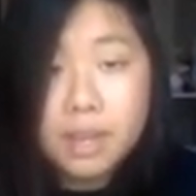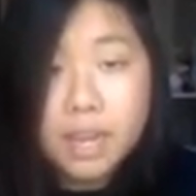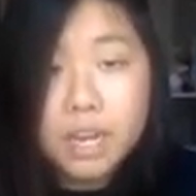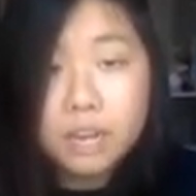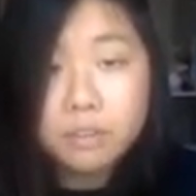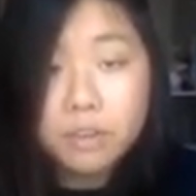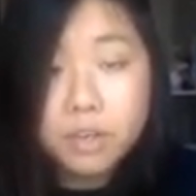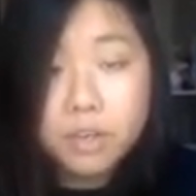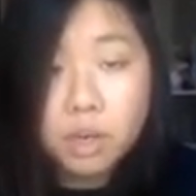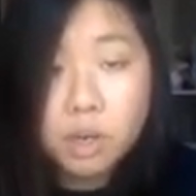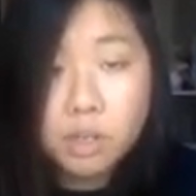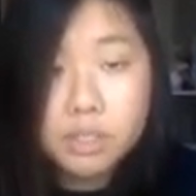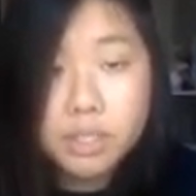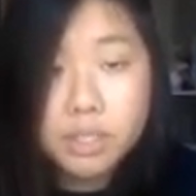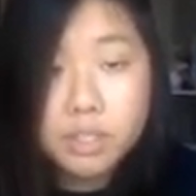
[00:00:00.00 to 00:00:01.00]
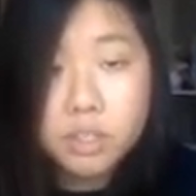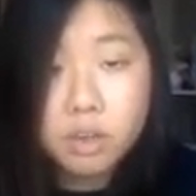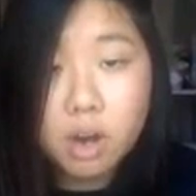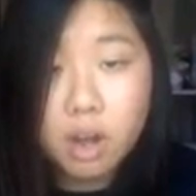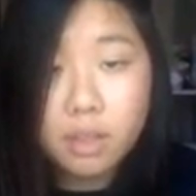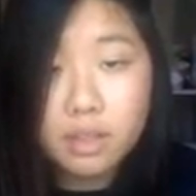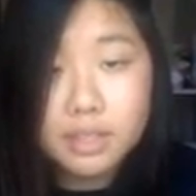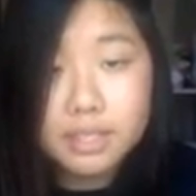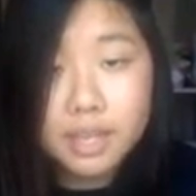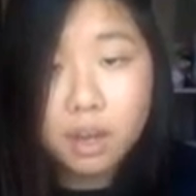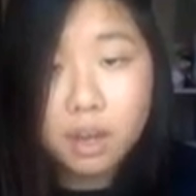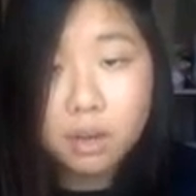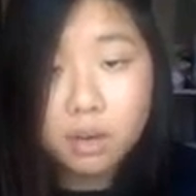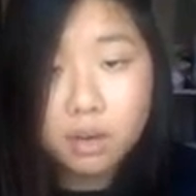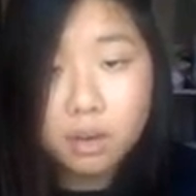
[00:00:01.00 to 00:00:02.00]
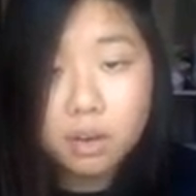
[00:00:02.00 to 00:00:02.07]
And if you chose to draw this out,